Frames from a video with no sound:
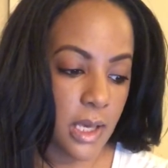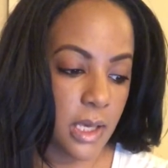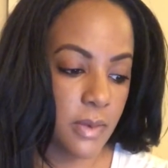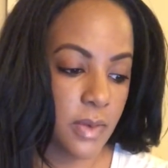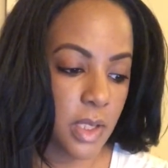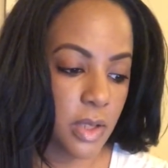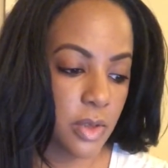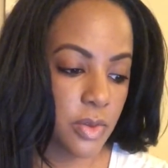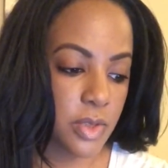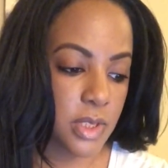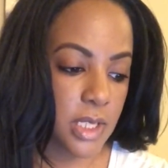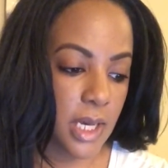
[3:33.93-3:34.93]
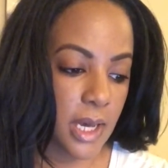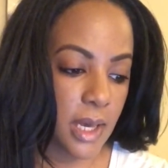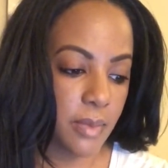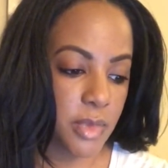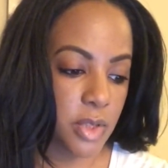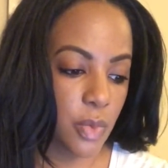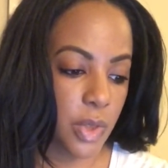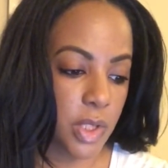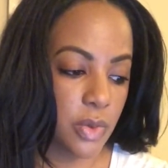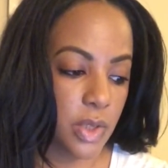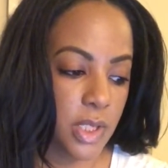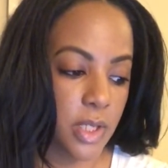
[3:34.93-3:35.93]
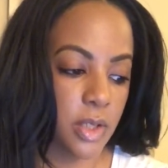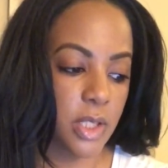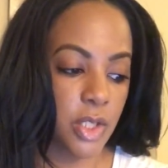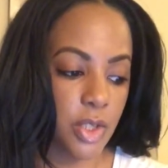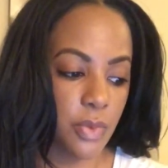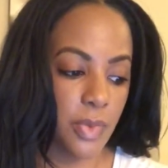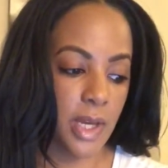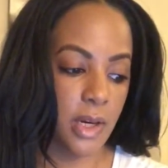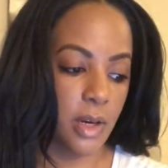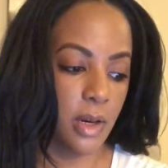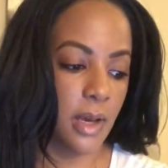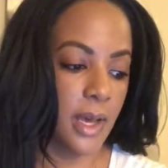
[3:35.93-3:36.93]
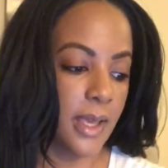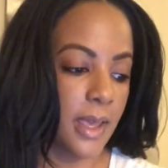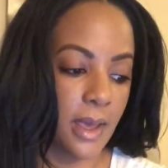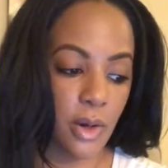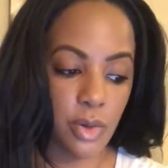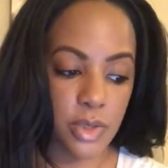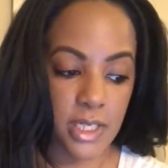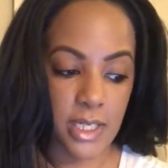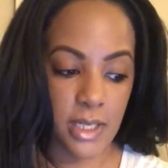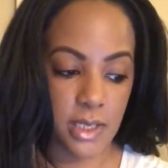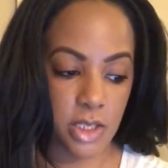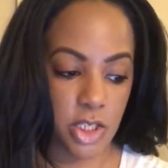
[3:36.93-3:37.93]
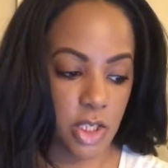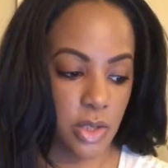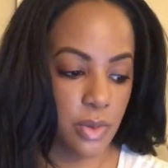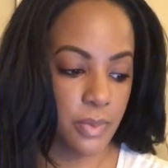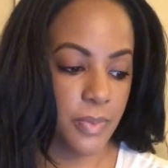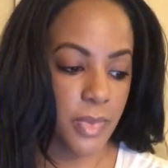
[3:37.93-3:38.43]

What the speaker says: Even in those times when you clearly knew better, I can't hold it against you.